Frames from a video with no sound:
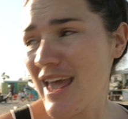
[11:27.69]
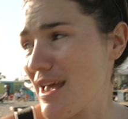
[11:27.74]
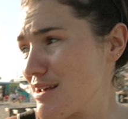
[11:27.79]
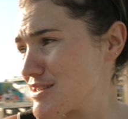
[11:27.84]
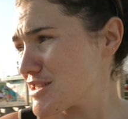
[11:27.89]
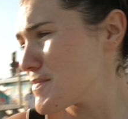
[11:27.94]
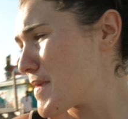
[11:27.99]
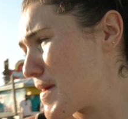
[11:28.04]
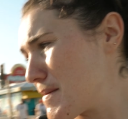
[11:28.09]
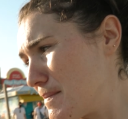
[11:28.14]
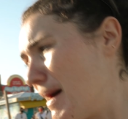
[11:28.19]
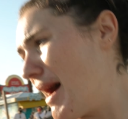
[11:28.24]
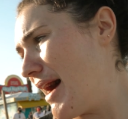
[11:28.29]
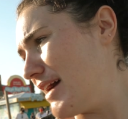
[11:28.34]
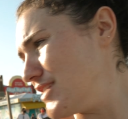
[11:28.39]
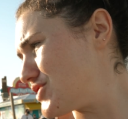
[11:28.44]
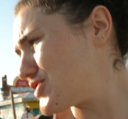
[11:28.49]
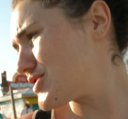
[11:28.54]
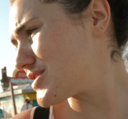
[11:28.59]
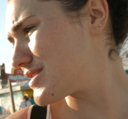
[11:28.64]
Is a bit
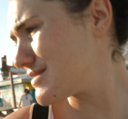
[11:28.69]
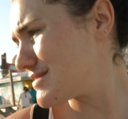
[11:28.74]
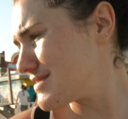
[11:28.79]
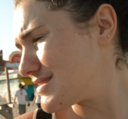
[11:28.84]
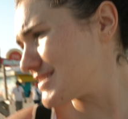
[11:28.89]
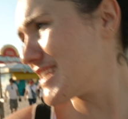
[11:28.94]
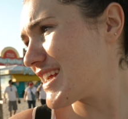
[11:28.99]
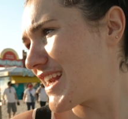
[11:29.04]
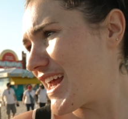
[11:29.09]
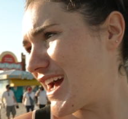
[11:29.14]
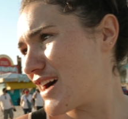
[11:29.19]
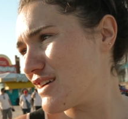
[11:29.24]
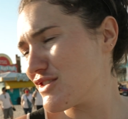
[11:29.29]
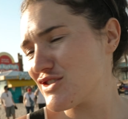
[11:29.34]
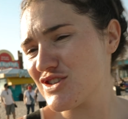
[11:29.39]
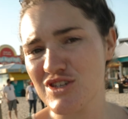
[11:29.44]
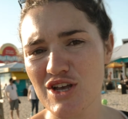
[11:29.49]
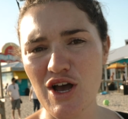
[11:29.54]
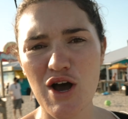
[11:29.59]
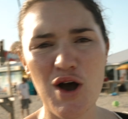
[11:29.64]
much, you know? Yeah.
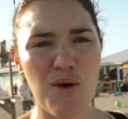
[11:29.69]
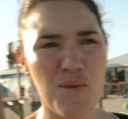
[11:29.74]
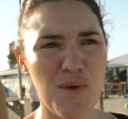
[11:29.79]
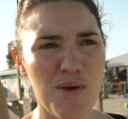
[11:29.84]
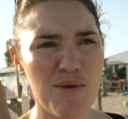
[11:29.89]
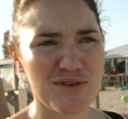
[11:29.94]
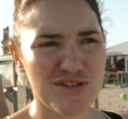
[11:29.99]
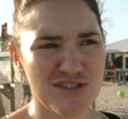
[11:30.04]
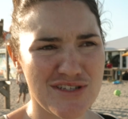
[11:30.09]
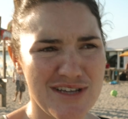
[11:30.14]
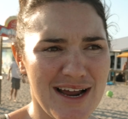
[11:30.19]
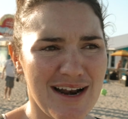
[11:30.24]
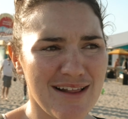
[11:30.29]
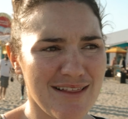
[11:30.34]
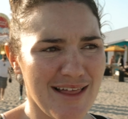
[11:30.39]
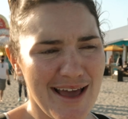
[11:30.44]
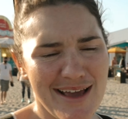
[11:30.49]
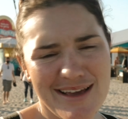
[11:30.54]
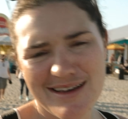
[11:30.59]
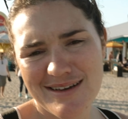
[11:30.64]
So we were just kind
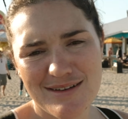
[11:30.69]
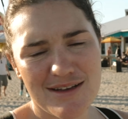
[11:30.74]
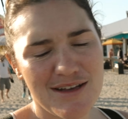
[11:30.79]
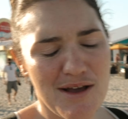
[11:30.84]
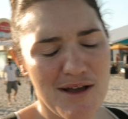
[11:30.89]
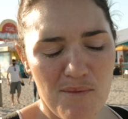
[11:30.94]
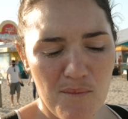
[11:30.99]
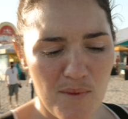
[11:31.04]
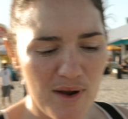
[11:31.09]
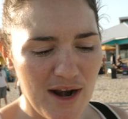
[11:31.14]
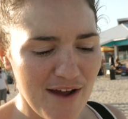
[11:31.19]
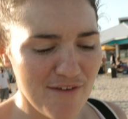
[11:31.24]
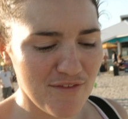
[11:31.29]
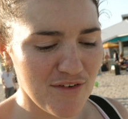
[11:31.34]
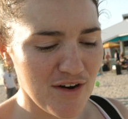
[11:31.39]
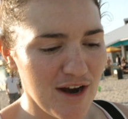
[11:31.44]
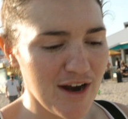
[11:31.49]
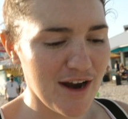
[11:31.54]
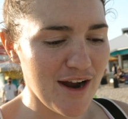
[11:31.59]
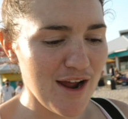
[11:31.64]
of like,
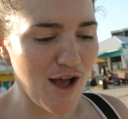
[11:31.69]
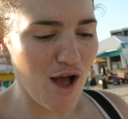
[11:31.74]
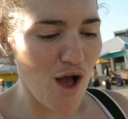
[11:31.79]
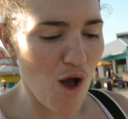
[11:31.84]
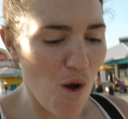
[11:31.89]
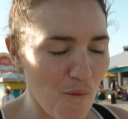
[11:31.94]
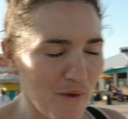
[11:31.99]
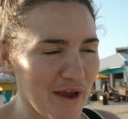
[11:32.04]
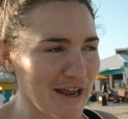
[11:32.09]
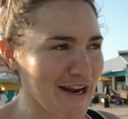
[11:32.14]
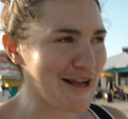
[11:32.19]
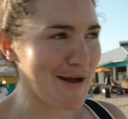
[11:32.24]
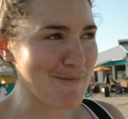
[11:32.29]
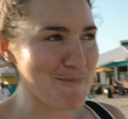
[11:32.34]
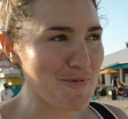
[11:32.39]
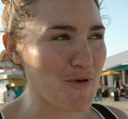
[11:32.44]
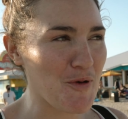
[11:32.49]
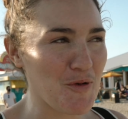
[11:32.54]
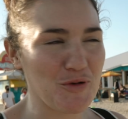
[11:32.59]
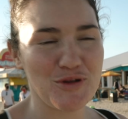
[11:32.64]
whatever. We'll get a
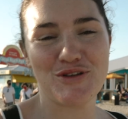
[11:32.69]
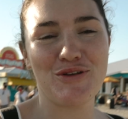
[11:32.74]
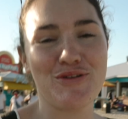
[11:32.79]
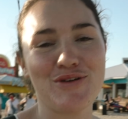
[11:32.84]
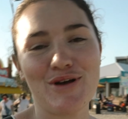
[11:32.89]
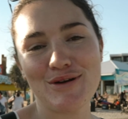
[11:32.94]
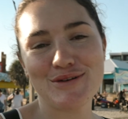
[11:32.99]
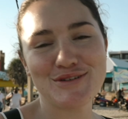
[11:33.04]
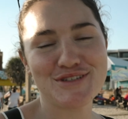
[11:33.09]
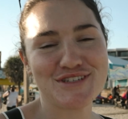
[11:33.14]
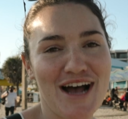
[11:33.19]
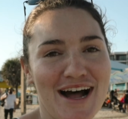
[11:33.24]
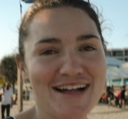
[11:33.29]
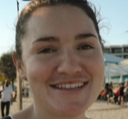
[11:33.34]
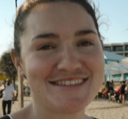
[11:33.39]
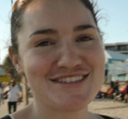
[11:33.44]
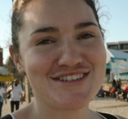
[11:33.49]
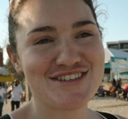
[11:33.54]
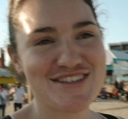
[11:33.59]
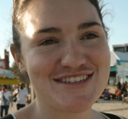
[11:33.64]
couple cool drone
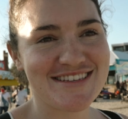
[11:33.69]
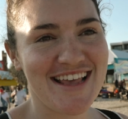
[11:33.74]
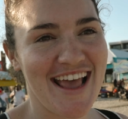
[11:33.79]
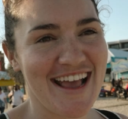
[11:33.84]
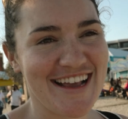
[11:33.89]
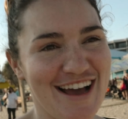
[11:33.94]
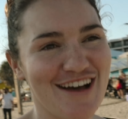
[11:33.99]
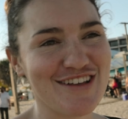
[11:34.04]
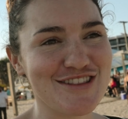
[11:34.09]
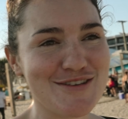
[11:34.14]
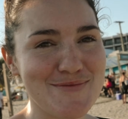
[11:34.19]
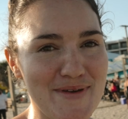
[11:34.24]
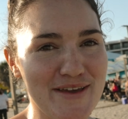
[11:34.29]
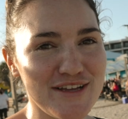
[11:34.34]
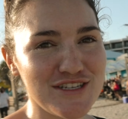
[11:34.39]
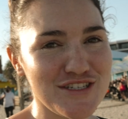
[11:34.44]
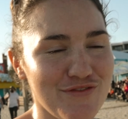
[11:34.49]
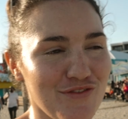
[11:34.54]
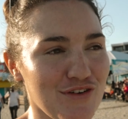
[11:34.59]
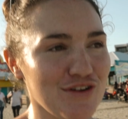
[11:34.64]
shots and just hang out on the
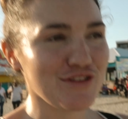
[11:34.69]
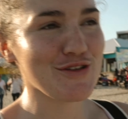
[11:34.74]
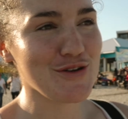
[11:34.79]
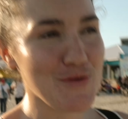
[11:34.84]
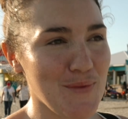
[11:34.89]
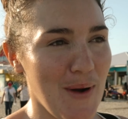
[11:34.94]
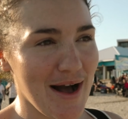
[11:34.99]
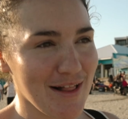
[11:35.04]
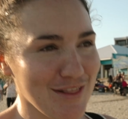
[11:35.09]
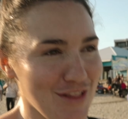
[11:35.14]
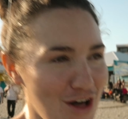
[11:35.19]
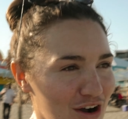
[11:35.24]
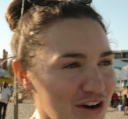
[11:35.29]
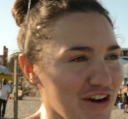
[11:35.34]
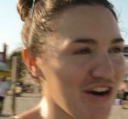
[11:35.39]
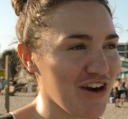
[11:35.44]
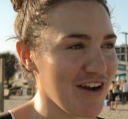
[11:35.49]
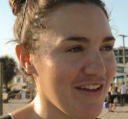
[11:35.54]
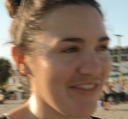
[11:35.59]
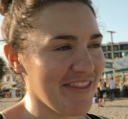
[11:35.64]
beach for a little while
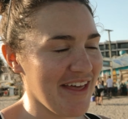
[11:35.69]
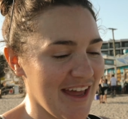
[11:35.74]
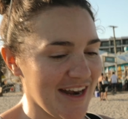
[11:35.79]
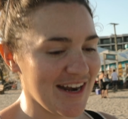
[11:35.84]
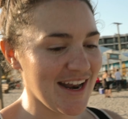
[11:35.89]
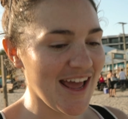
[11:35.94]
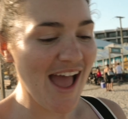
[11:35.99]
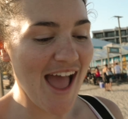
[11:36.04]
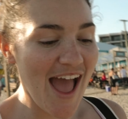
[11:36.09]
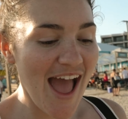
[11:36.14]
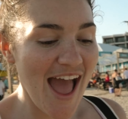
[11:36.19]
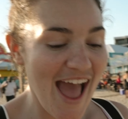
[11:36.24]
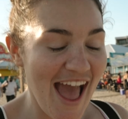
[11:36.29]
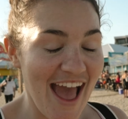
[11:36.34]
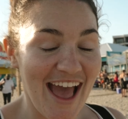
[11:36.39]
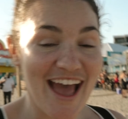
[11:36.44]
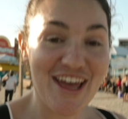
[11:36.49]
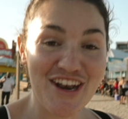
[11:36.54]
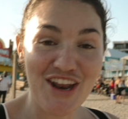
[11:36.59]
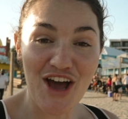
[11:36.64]
longer and then
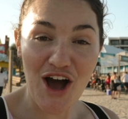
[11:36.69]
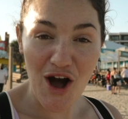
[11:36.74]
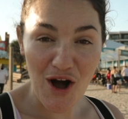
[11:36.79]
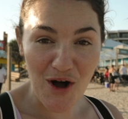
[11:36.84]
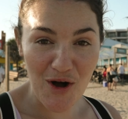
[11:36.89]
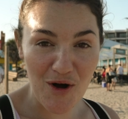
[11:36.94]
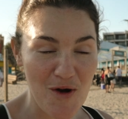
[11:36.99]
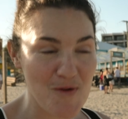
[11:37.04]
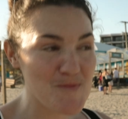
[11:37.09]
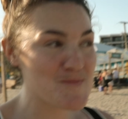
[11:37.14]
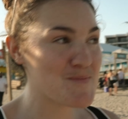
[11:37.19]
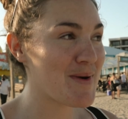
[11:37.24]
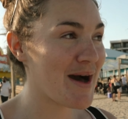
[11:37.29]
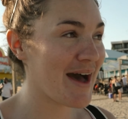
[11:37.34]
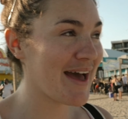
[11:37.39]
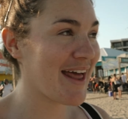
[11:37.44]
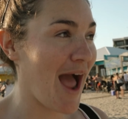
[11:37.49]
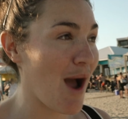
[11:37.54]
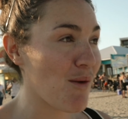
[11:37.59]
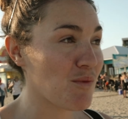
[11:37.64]
head home.
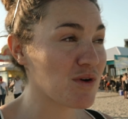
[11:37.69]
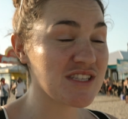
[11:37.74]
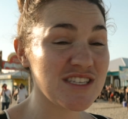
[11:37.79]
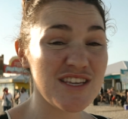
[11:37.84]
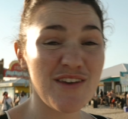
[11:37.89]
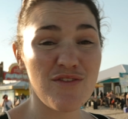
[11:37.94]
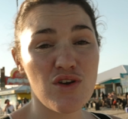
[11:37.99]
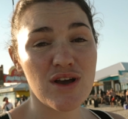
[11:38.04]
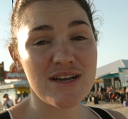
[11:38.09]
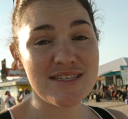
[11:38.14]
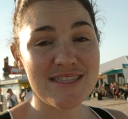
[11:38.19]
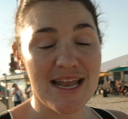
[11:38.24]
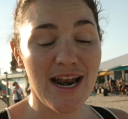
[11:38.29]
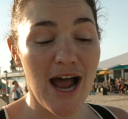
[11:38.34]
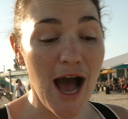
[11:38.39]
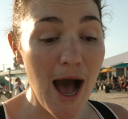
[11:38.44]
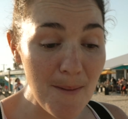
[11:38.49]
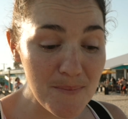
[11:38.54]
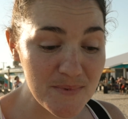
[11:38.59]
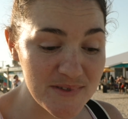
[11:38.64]
But I wanted to give you guys that
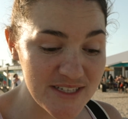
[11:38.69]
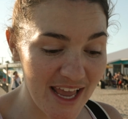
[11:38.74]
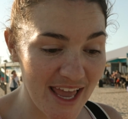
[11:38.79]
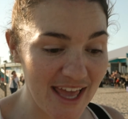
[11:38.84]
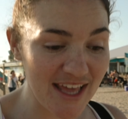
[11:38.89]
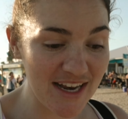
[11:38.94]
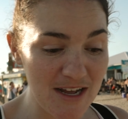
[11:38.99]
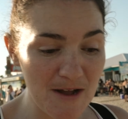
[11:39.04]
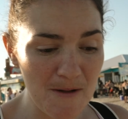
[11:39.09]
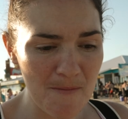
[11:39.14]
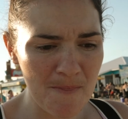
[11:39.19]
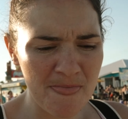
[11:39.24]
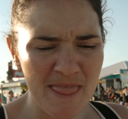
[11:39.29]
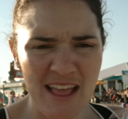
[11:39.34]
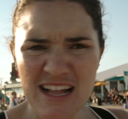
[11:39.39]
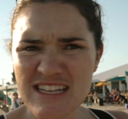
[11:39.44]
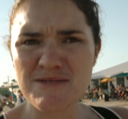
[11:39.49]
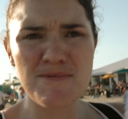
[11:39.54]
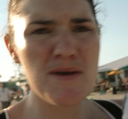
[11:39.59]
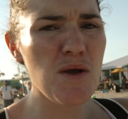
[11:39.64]
update.
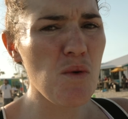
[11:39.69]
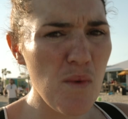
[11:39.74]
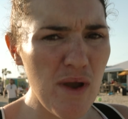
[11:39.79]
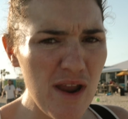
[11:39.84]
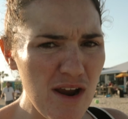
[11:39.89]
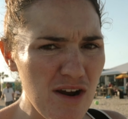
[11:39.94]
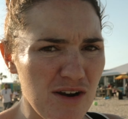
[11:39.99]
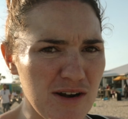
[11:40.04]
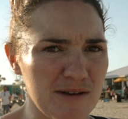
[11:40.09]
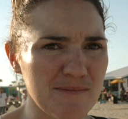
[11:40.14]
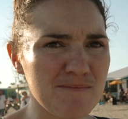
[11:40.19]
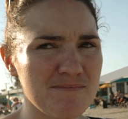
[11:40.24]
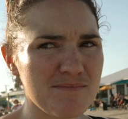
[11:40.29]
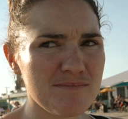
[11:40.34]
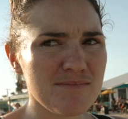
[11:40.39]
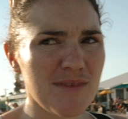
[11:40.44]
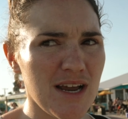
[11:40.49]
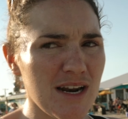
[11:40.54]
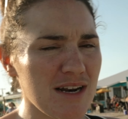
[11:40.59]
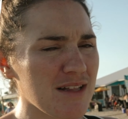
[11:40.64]
It's a bit weird,
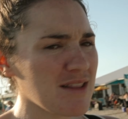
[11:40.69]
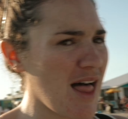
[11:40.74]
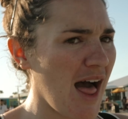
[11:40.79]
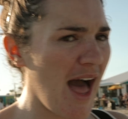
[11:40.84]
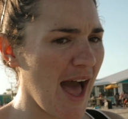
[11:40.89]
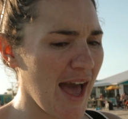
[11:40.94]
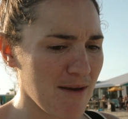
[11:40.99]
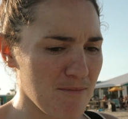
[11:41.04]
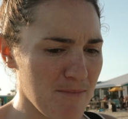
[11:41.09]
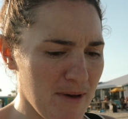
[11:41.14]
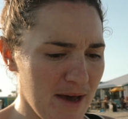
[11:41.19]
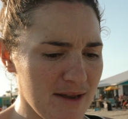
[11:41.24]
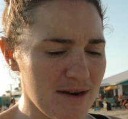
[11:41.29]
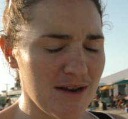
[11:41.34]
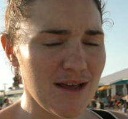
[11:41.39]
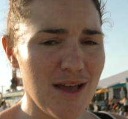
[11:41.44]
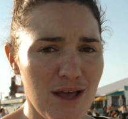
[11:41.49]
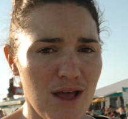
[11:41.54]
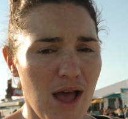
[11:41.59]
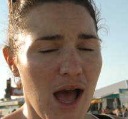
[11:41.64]
not gonna lie, but
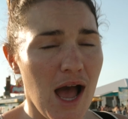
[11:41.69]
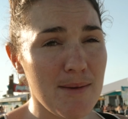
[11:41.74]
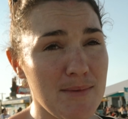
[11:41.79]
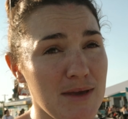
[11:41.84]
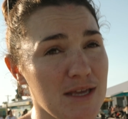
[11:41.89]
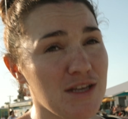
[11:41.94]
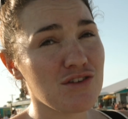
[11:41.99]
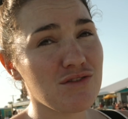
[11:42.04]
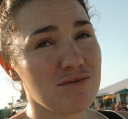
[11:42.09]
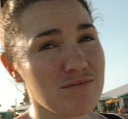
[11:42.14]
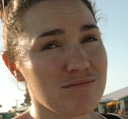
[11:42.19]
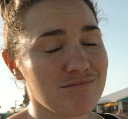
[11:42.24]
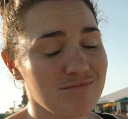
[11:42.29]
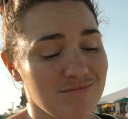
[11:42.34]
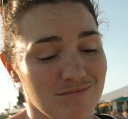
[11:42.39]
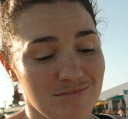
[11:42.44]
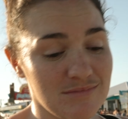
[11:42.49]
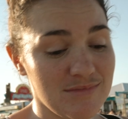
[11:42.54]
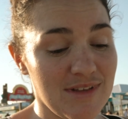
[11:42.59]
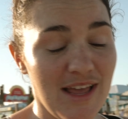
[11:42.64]
I mean,
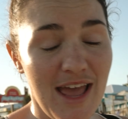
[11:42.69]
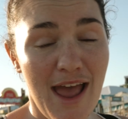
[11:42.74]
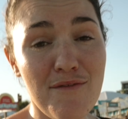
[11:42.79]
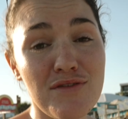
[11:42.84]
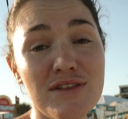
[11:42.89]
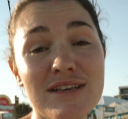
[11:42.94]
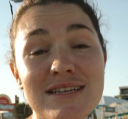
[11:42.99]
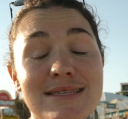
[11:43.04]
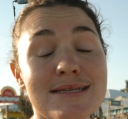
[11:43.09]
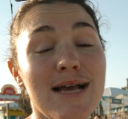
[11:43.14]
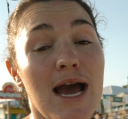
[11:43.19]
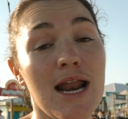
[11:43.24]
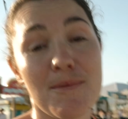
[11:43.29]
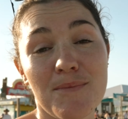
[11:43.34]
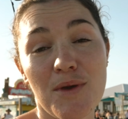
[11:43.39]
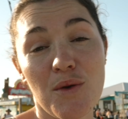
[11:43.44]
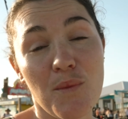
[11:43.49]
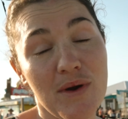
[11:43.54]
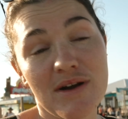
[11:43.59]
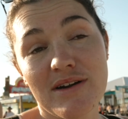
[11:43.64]
everything's gotta
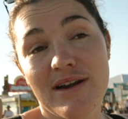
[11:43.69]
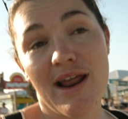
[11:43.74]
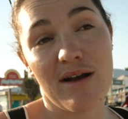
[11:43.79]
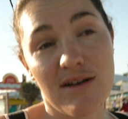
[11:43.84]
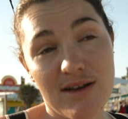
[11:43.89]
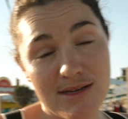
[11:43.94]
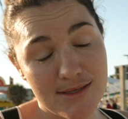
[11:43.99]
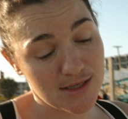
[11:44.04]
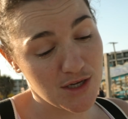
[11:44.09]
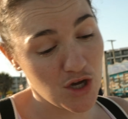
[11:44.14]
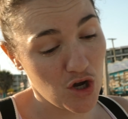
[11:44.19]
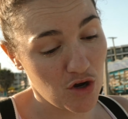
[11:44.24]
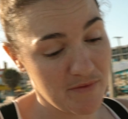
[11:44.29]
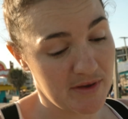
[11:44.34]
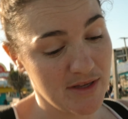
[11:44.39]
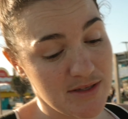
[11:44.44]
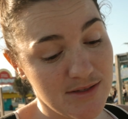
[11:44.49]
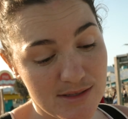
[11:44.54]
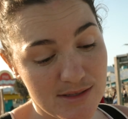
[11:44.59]
be weird now because of COVID.